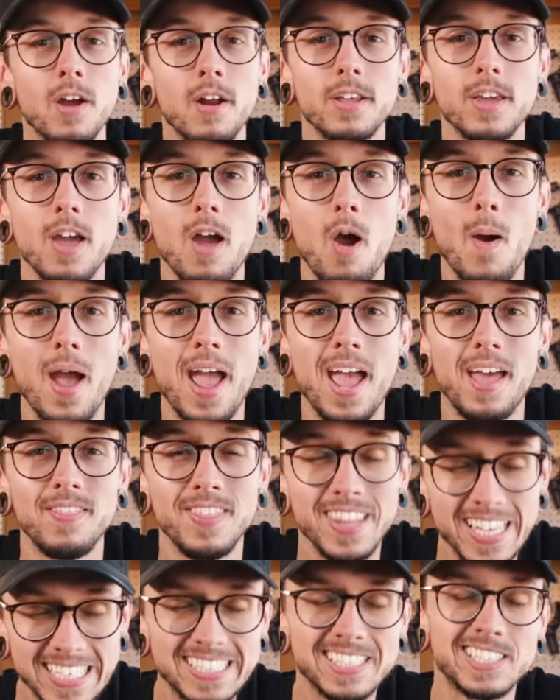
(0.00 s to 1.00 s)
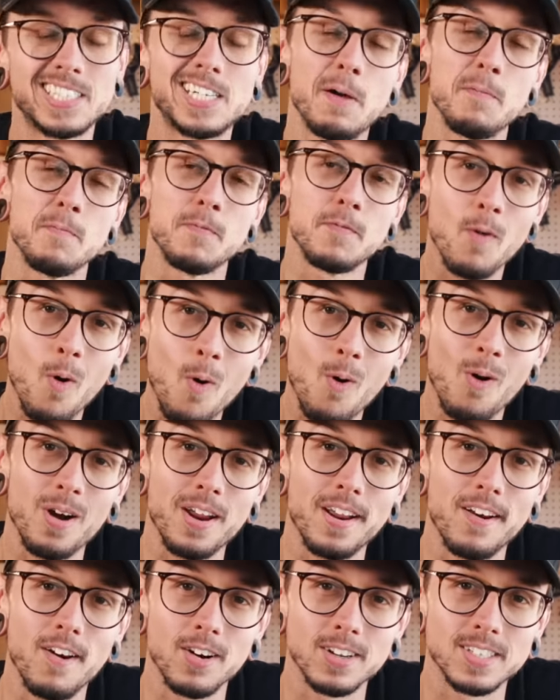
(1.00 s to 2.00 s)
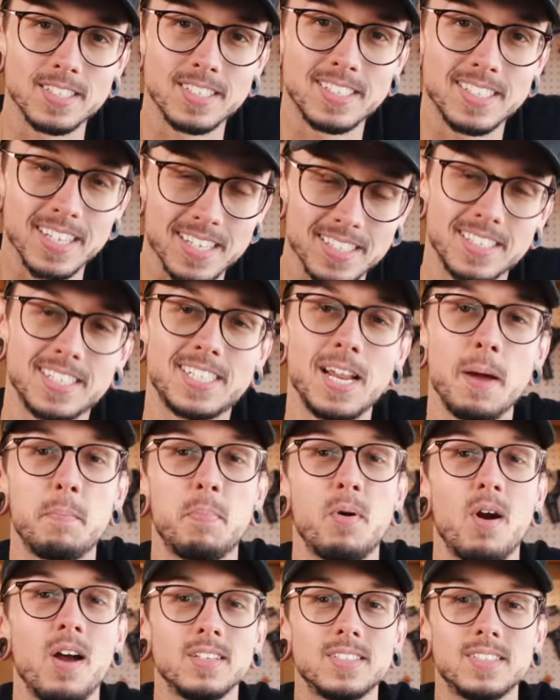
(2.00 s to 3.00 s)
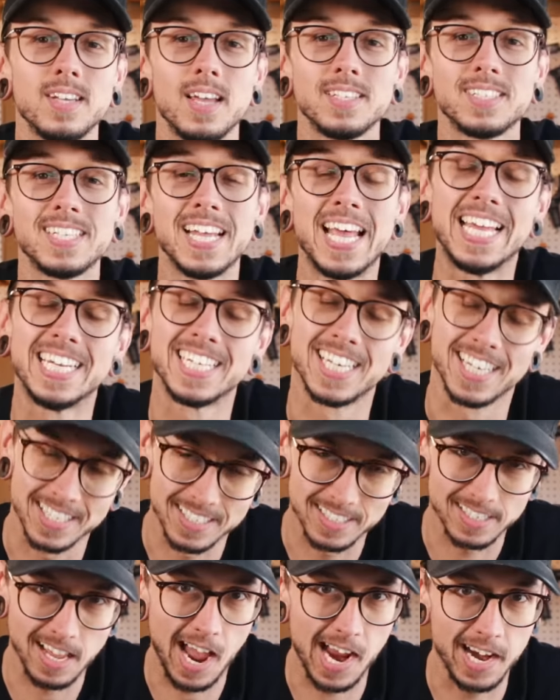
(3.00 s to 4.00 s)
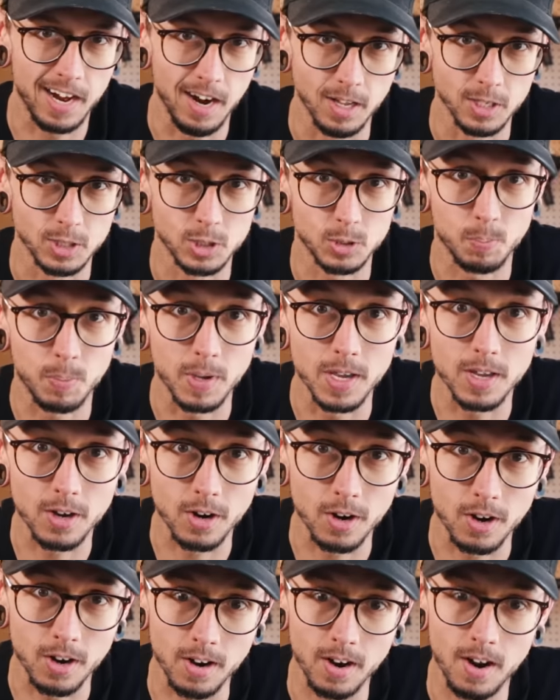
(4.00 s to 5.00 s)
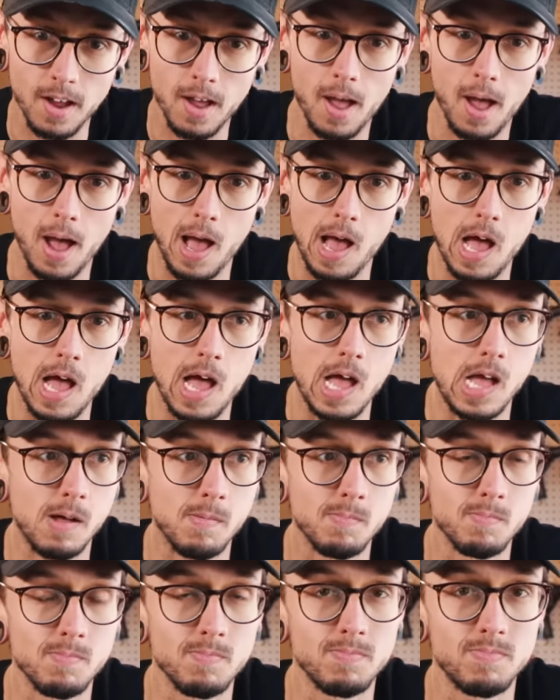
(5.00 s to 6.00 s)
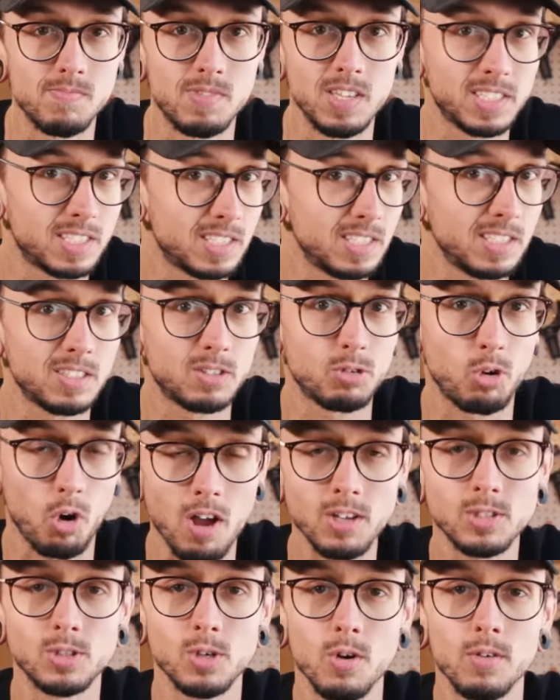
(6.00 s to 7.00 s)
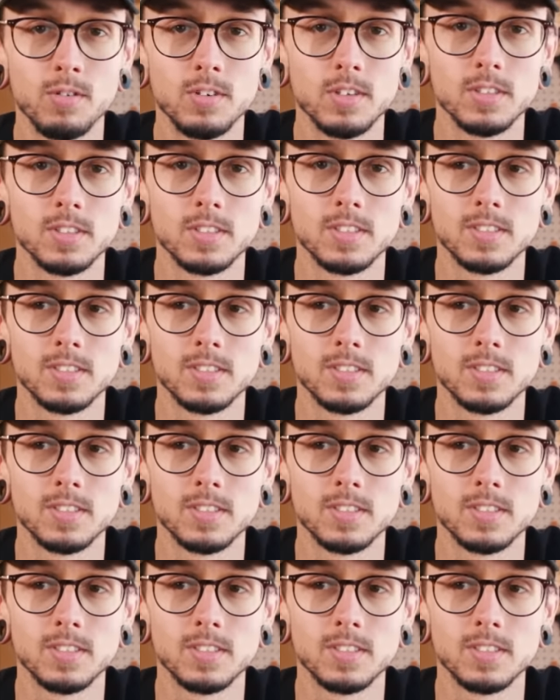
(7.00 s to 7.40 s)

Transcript: Audio, and this is step 4 in our 6-step process to design a speaker. This is crossovers.